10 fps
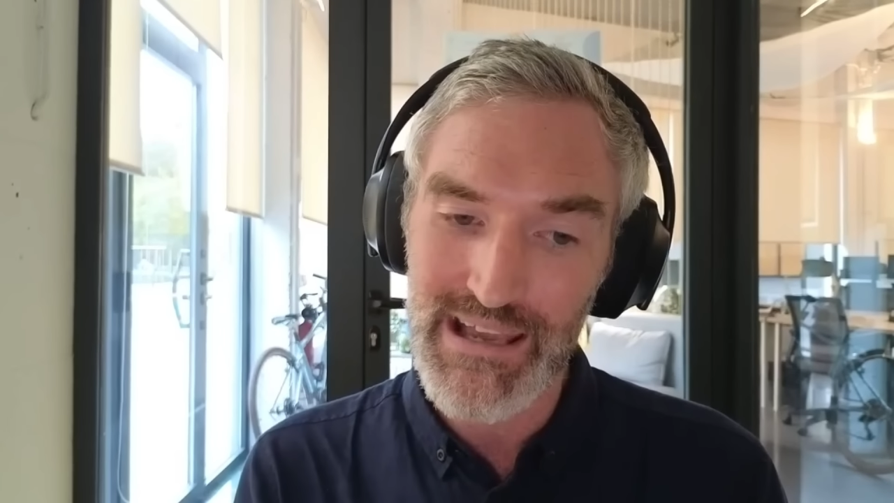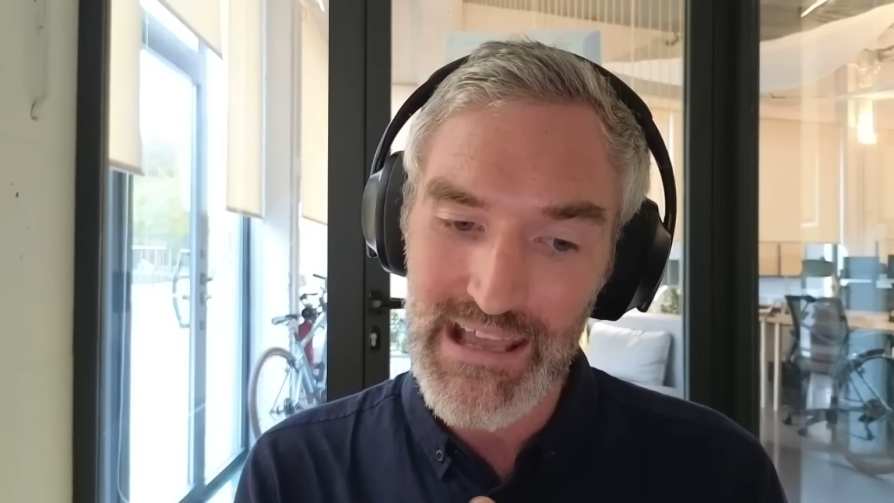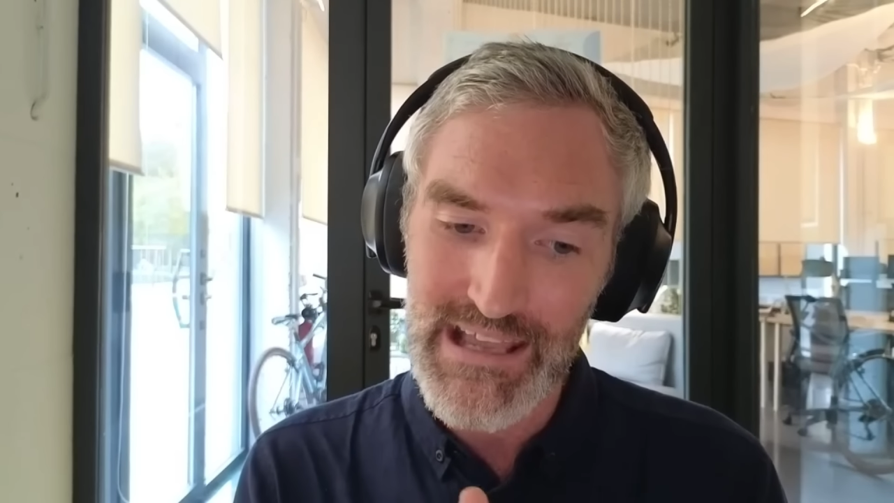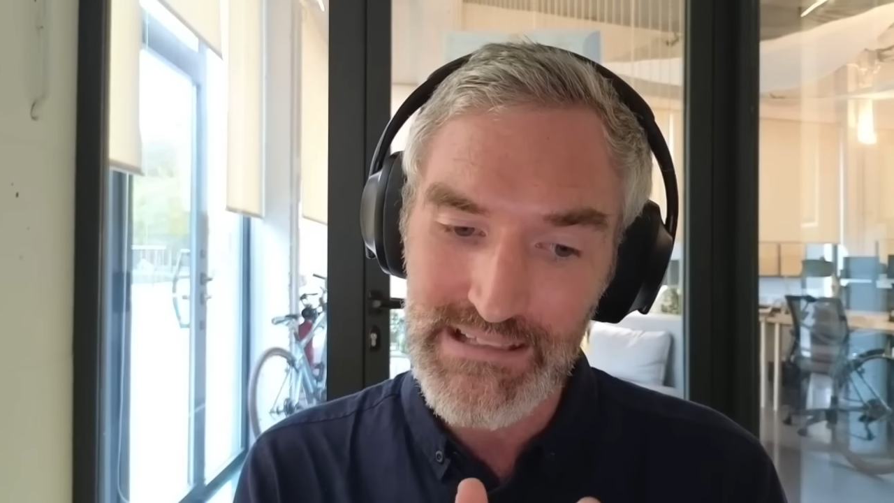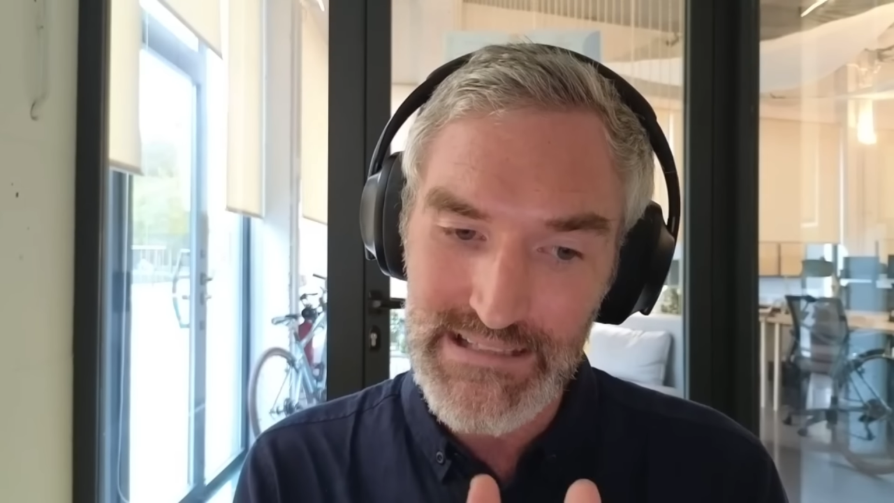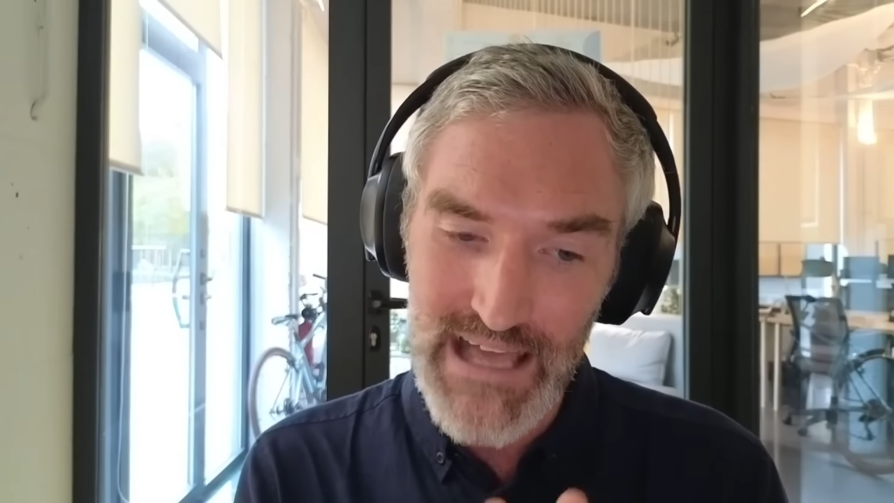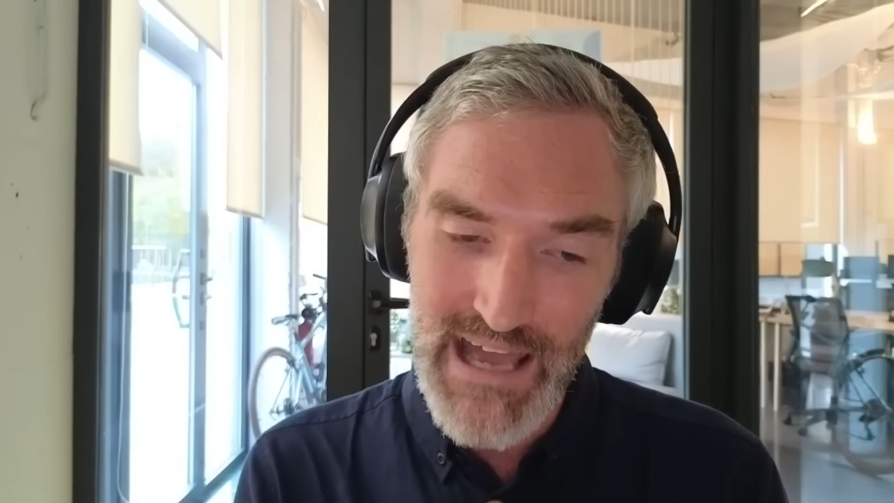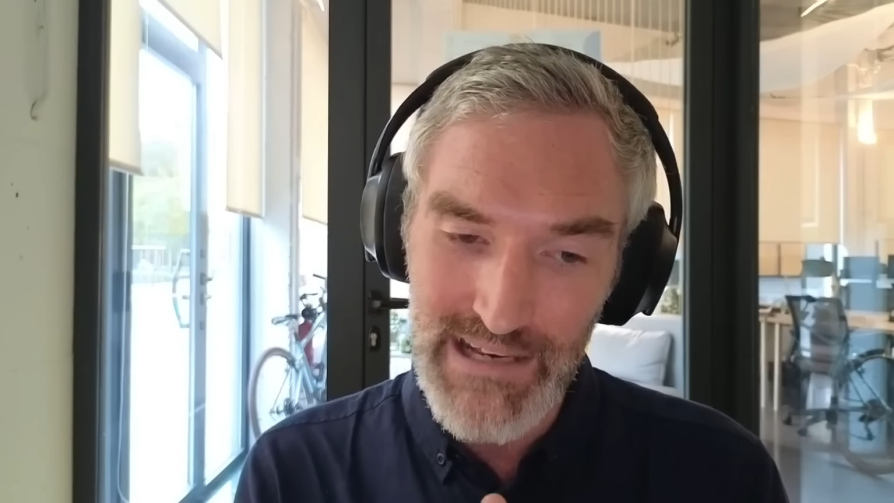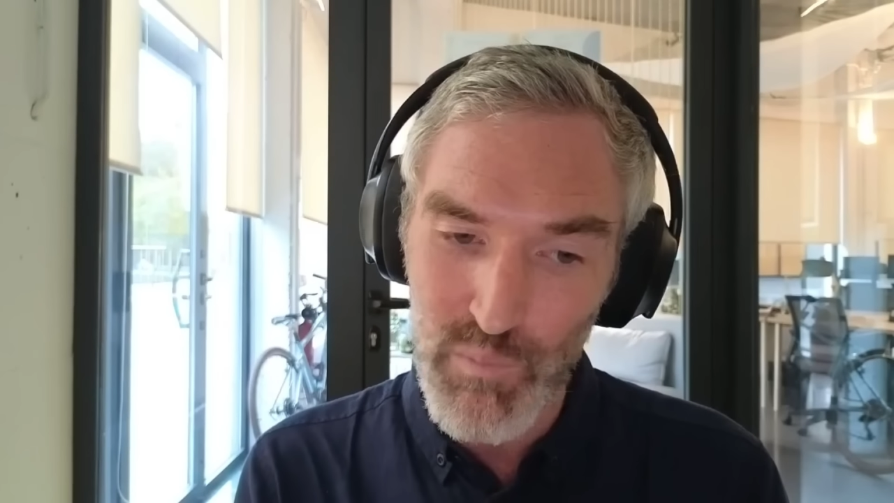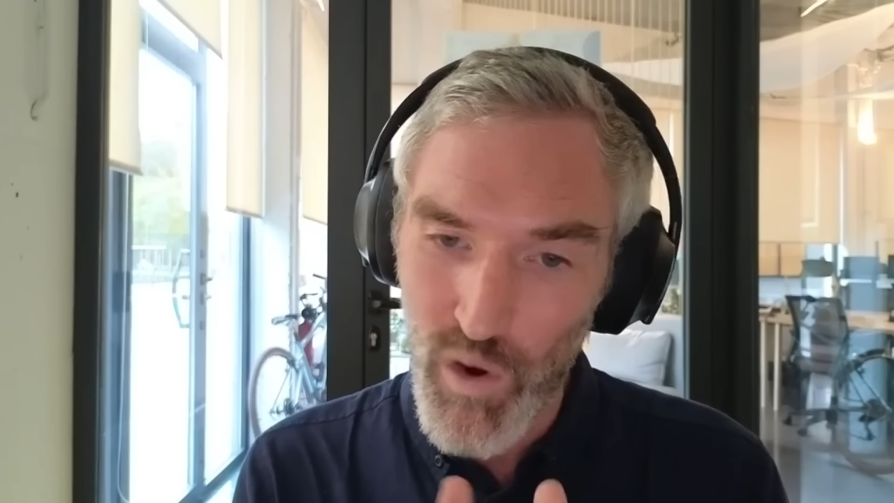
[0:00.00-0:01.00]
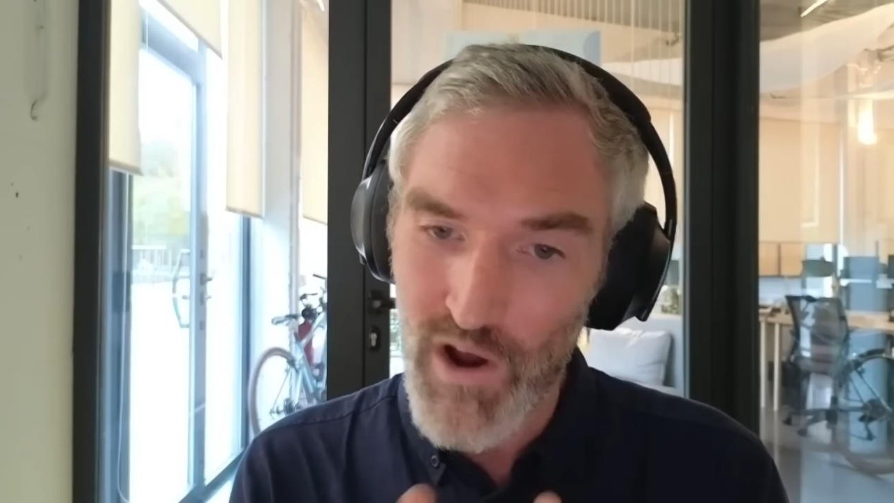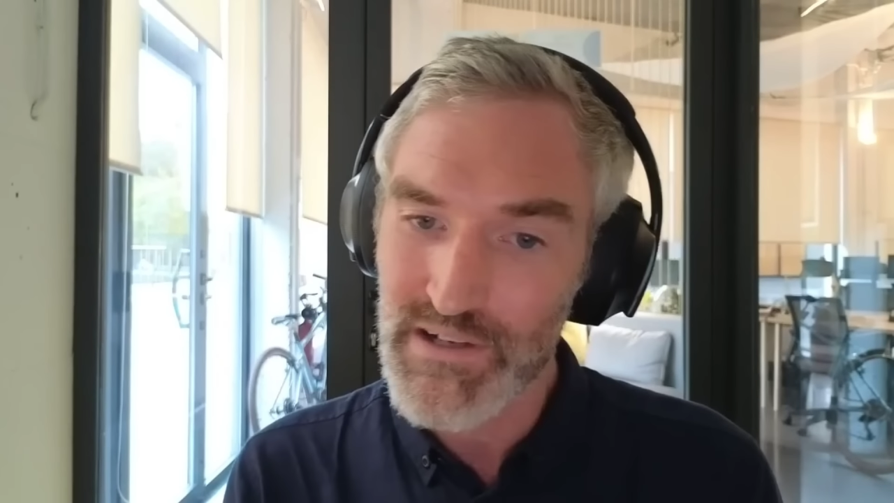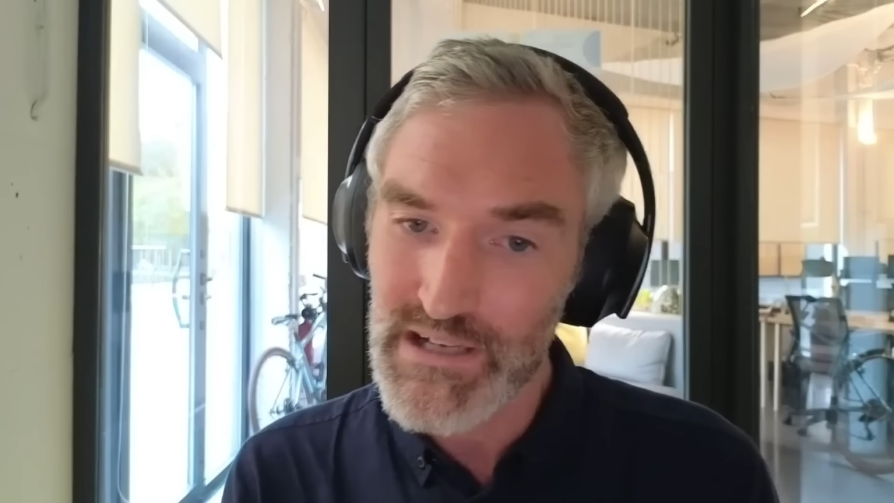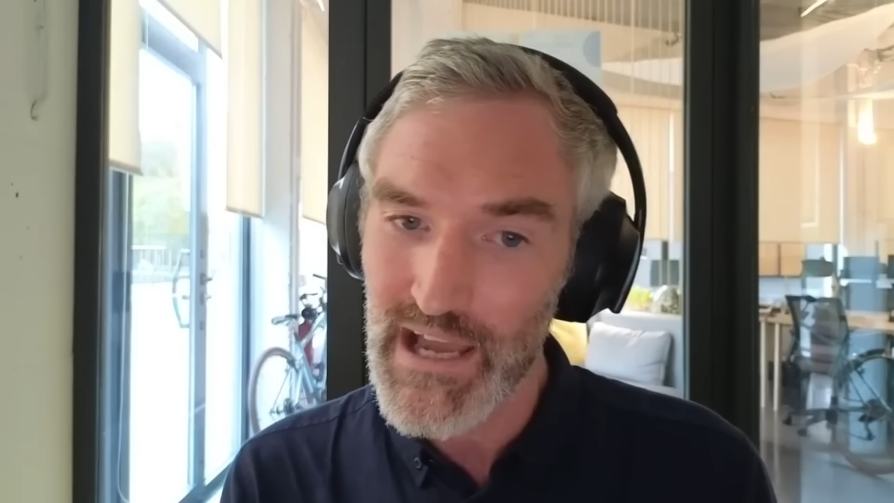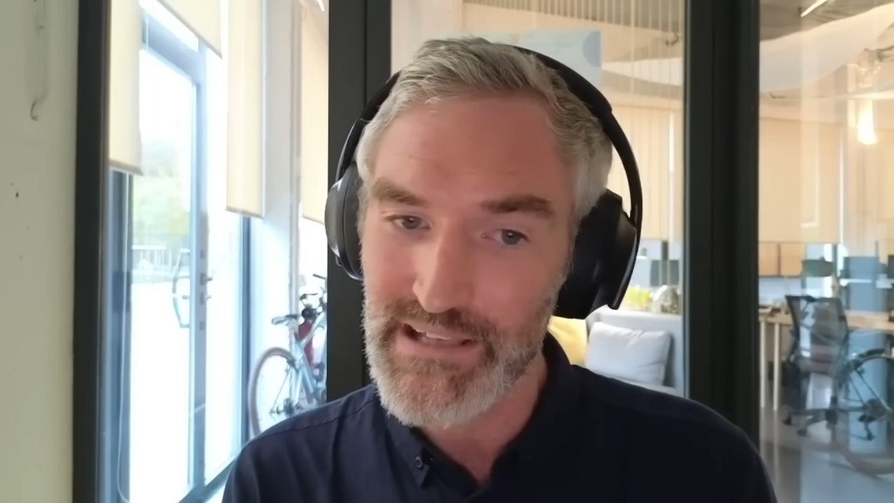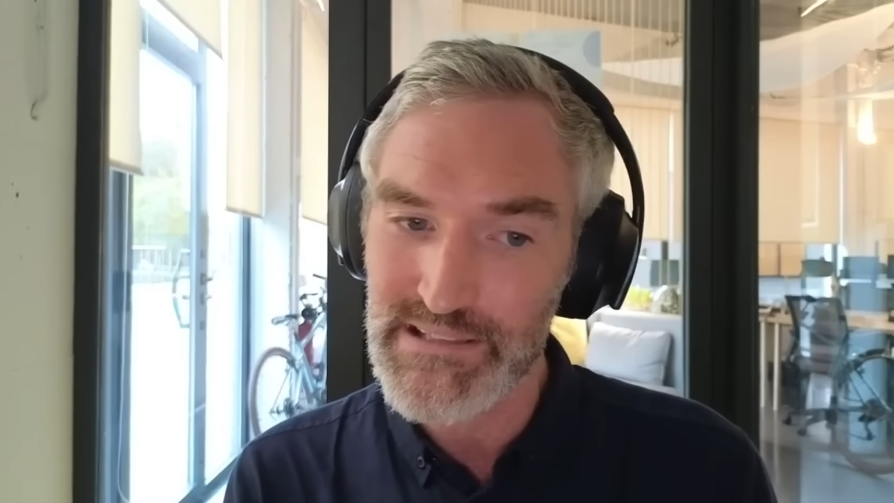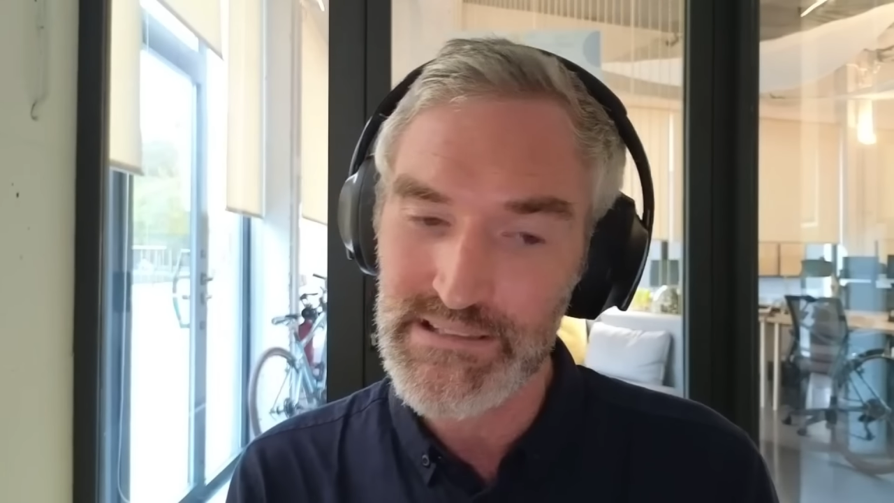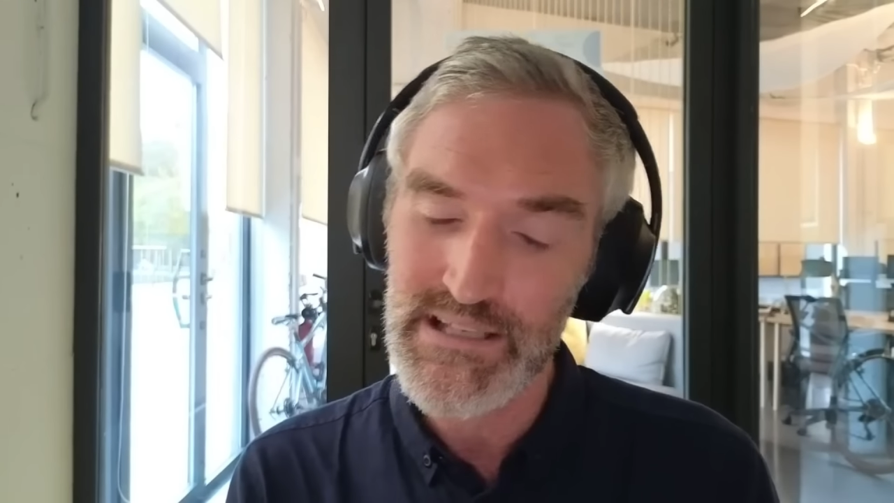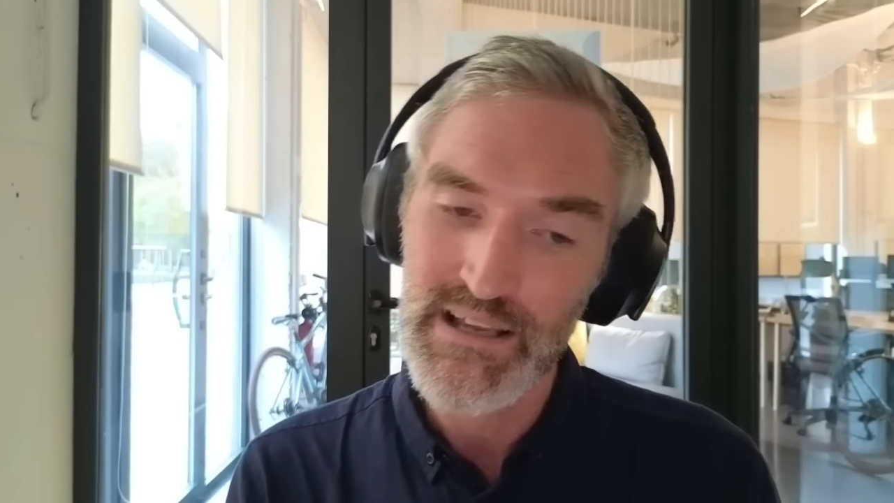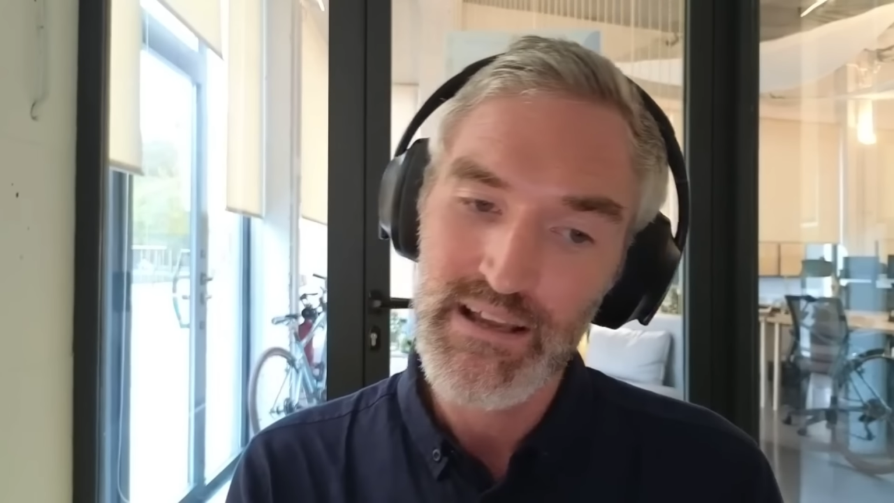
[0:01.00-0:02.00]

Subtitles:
is that in one case,